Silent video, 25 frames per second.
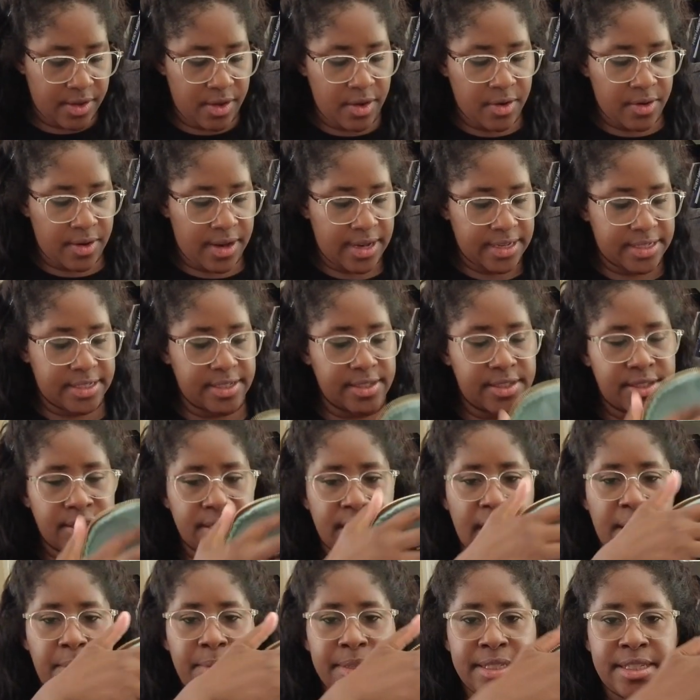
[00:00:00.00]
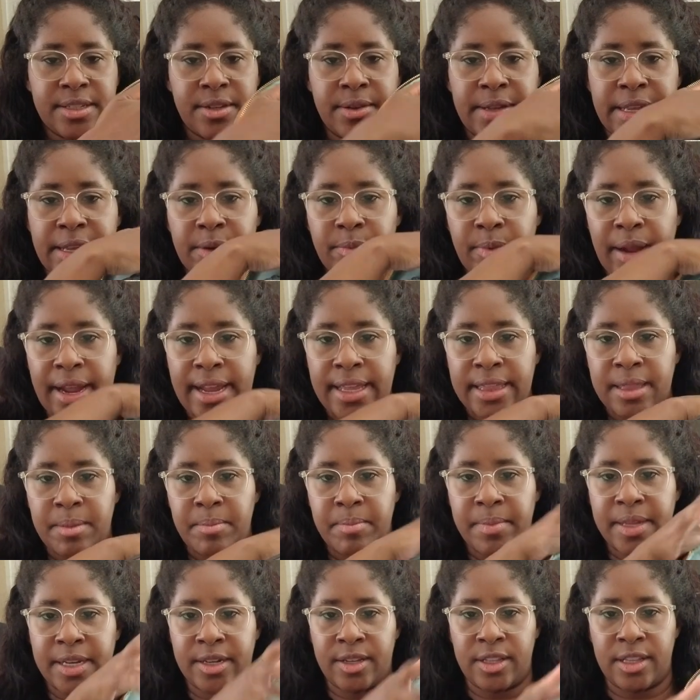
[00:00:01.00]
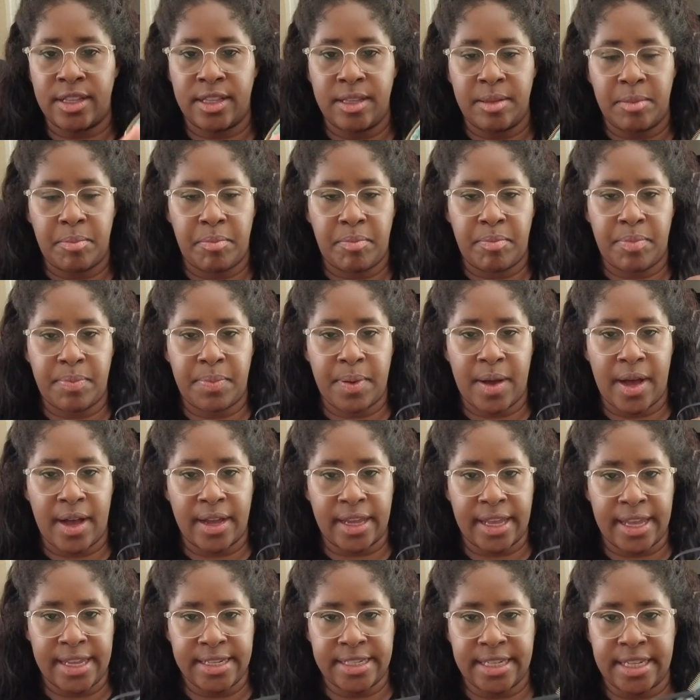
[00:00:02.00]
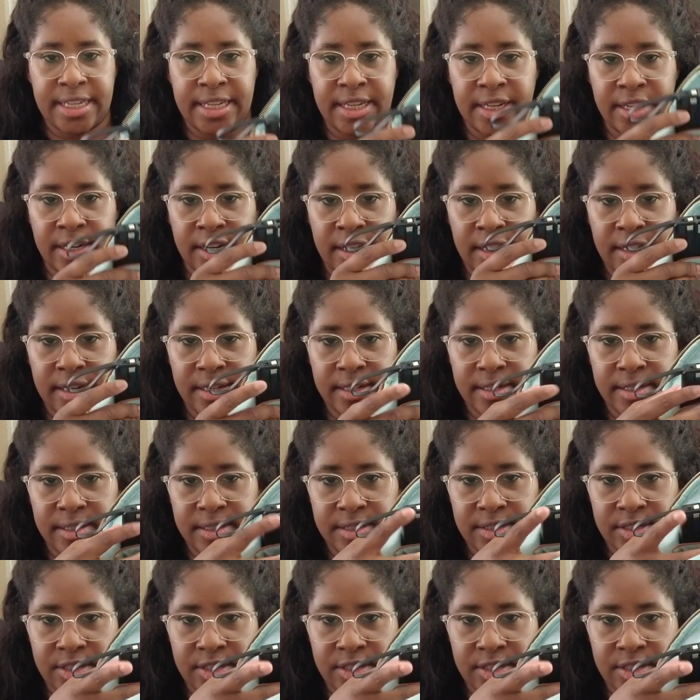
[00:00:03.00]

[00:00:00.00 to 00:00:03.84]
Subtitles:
All right, so that one's going right in the middle pocket here.